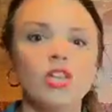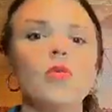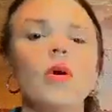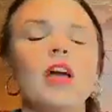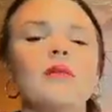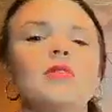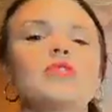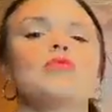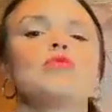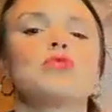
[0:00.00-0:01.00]
you are
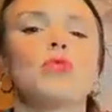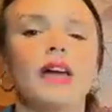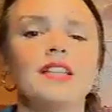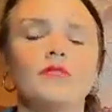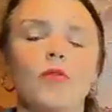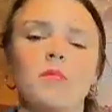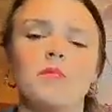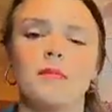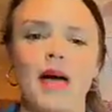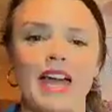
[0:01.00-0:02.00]
able to
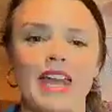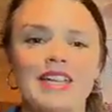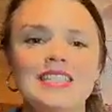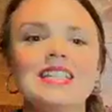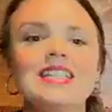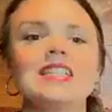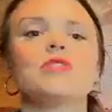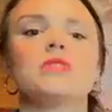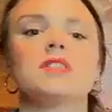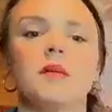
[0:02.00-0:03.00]
transform the bad idea
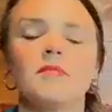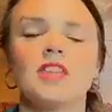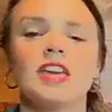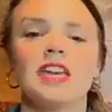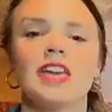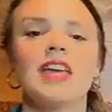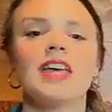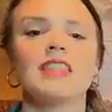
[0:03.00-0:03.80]
into something